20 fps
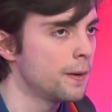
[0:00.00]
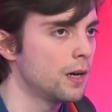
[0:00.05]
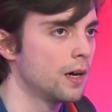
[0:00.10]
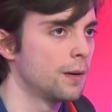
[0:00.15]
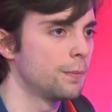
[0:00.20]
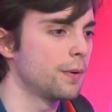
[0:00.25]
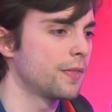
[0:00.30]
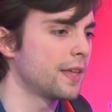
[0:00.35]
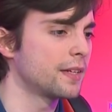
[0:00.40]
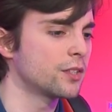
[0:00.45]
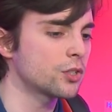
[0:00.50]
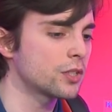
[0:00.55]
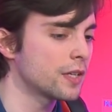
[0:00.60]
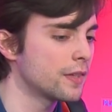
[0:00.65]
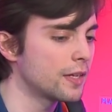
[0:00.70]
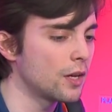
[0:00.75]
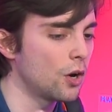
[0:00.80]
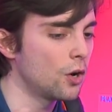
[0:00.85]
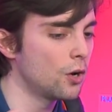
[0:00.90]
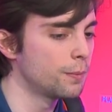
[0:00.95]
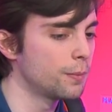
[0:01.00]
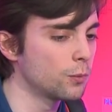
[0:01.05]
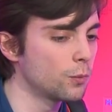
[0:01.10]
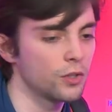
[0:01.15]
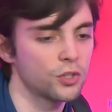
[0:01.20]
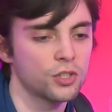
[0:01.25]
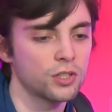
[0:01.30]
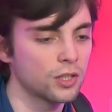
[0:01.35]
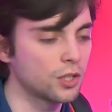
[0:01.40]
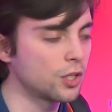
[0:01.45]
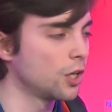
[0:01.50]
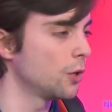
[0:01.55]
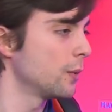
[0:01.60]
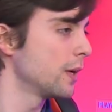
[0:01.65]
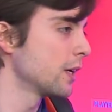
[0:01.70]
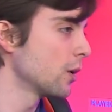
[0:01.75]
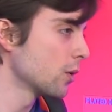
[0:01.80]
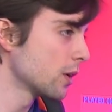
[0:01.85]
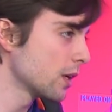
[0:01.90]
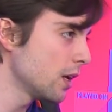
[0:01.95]
But then just in the open world, just the
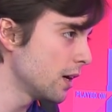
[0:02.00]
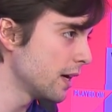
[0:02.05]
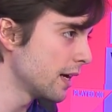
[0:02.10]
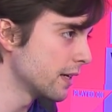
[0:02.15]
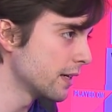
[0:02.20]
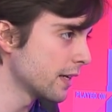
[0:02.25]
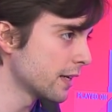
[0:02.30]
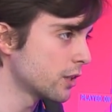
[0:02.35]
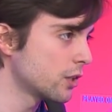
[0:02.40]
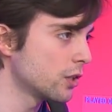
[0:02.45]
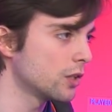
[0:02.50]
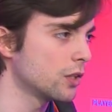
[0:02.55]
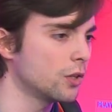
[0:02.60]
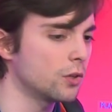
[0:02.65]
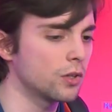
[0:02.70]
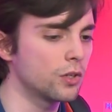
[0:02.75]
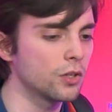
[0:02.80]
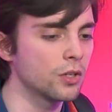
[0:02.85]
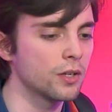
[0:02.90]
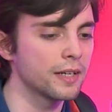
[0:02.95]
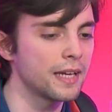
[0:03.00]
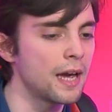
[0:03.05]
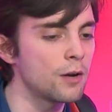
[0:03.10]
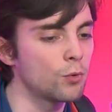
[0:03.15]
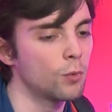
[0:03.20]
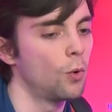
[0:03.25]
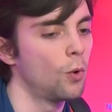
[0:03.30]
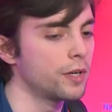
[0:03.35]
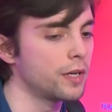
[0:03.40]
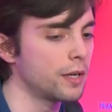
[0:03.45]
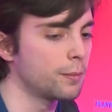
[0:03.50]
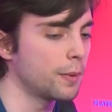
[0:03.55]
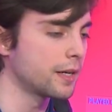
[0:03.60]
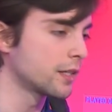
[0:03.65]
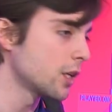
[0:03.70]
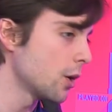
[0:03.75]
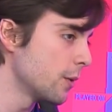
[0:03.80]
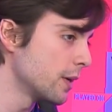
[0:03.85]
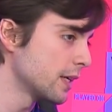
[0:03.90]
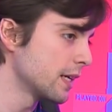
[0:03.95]
queuing online, like you can get rewarded
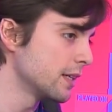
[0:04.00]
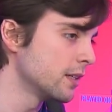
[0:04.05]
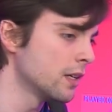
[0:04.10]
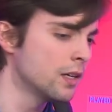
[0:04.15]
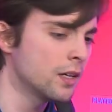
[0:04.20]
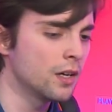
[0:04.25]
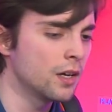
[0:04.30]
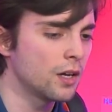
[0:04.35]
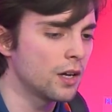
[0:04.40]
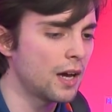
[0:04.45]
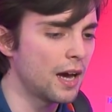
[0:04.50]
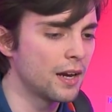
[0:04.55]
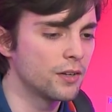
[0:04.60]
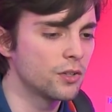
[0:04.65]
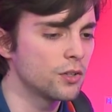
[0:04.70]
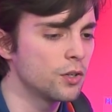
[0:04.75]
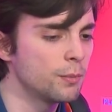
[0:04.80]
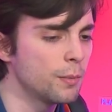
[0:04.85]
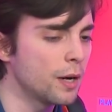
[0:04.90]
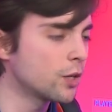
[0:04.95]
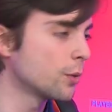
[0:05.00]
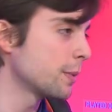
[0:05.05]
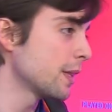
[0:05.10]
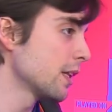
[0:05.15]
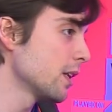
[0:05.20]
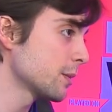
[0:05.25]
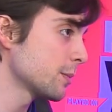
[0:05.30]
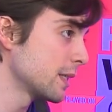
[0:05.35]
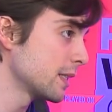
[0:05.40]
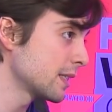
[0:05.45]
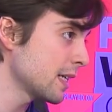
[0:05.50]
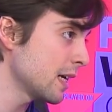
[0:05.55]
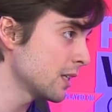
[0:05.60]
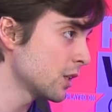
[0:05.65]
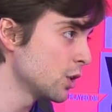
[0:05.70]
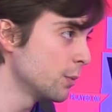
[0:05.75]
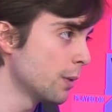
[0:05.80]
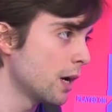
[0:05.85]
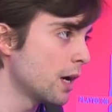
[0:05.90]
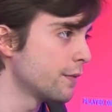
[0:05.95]
by going in, and you might not be the last man
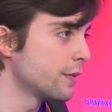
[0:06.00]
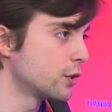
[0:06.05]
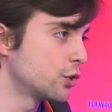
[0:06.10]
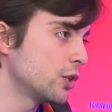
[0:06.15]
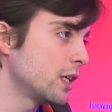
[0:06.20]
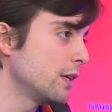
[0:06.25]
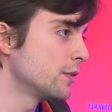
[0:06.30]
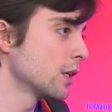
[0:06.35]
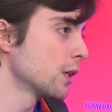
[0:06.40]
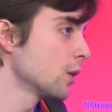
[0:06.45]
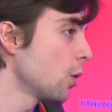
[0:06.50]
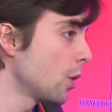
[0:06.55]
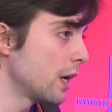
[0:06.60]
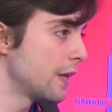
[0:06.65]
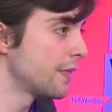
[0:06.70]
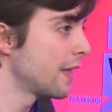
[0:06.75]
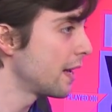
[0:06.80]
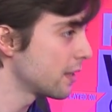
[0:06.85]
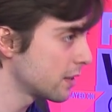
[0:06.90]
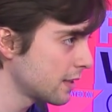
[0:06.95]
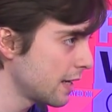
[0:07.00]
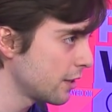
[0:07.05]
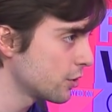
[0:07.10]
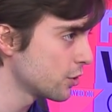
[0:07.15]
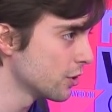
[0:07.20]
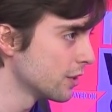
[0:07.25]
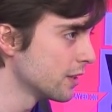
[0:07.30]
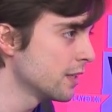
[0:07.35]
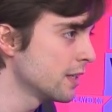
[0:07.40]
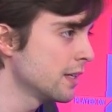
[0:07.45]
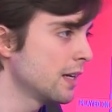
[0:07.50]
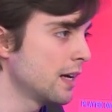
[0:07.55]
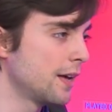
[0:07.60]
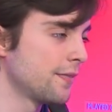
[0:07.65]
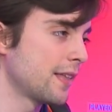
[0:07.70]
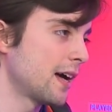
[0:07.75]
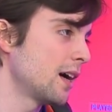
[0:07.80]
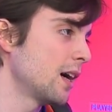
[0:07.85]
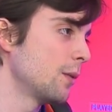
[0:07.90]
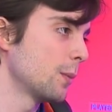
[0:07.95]
standing, you might have achieved a lot in that session,
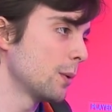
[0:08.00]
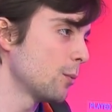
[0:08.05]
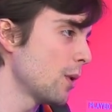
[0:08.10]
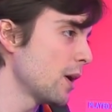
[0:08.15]
and we